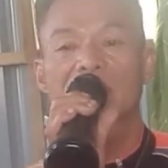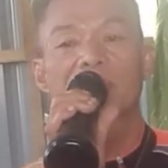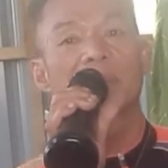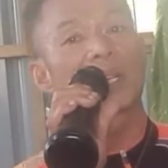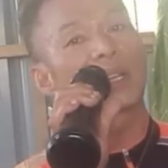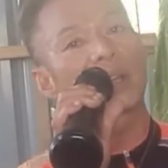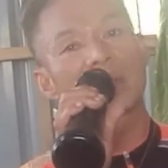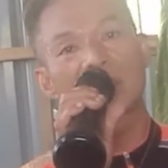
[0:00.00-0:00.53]

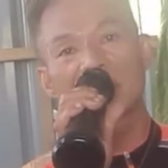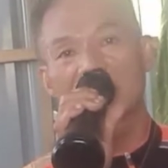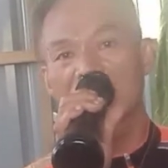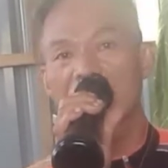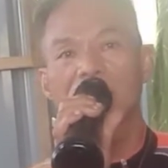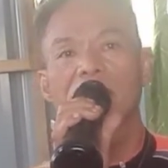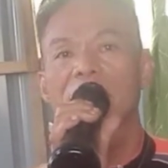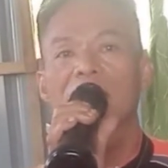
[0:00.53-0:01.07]
because they
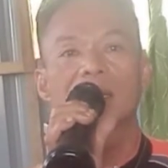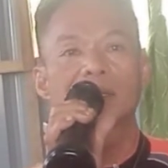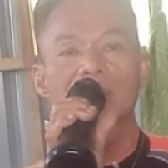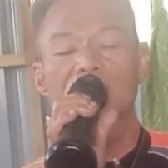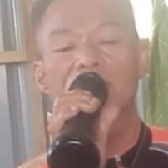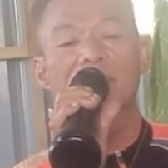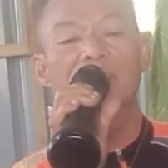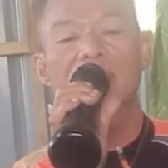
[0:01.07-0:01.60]
have a lot of
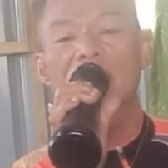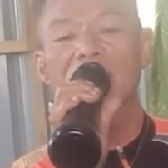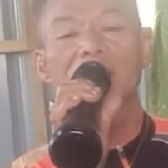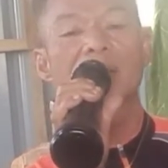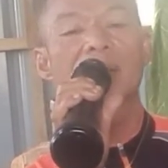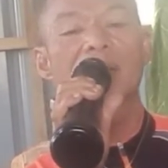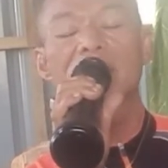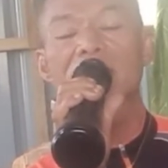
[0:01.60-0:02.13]

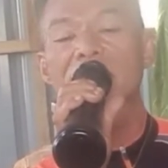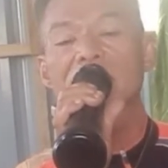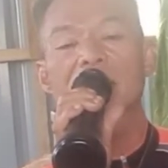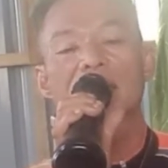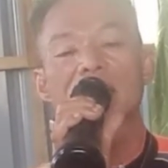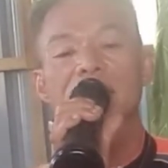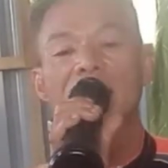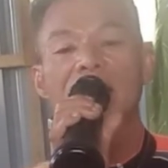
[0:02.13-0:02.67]
vernaculars
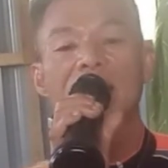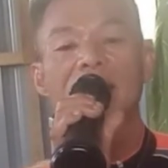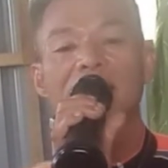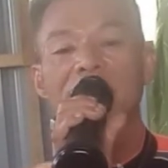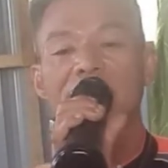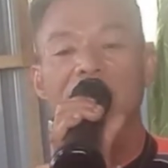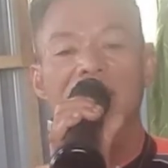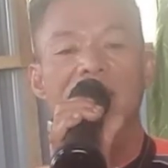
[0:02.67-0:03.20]
and
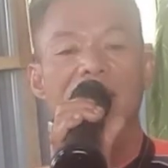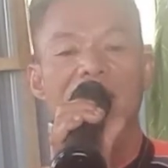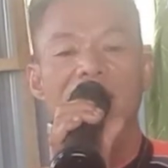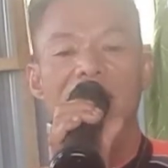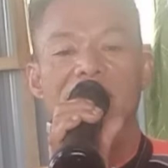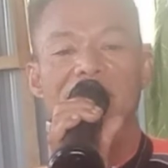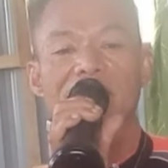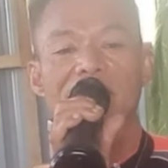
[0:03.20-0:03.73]

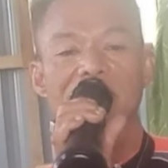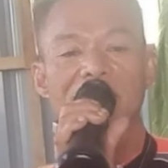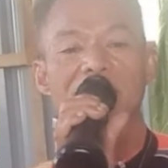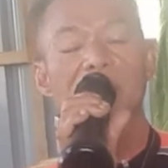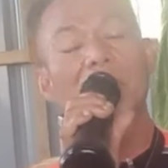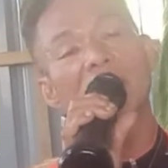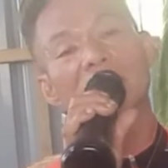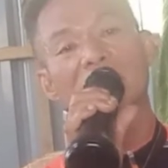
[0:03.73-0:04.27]
dialects.
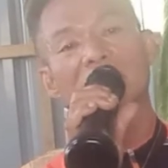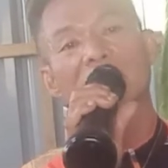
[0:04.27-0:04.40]
But